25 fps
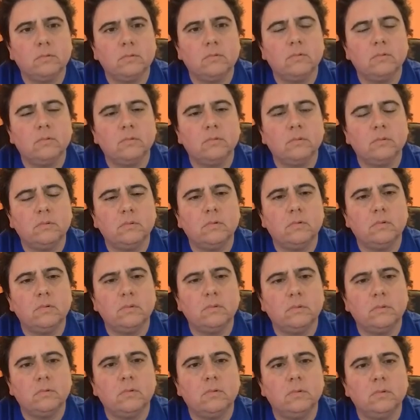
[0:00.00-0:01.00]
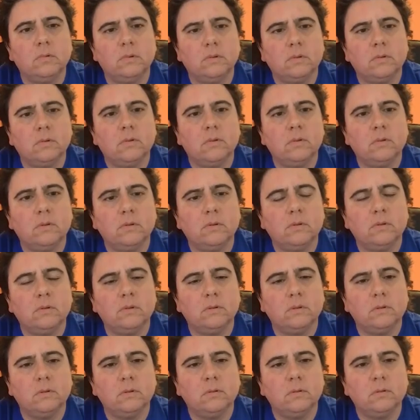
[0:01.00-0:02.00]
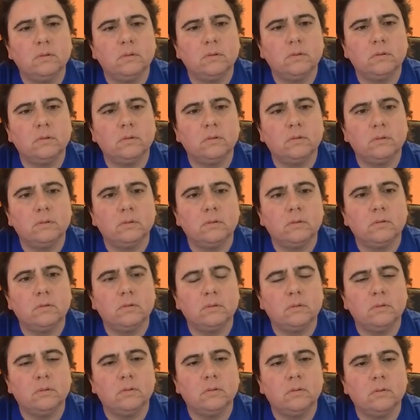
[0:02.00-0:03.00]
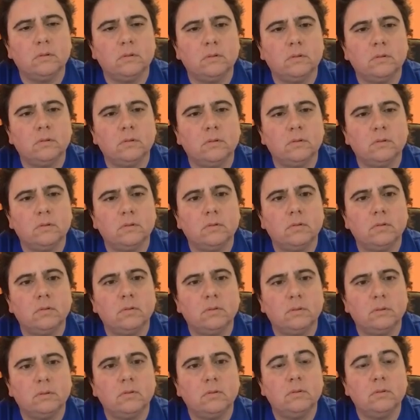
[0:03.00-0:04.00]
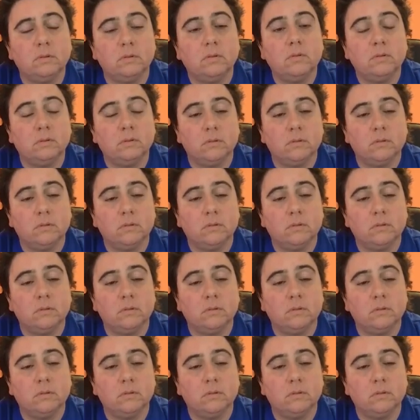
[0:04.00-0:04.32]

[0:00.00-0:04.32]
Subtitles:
(silent)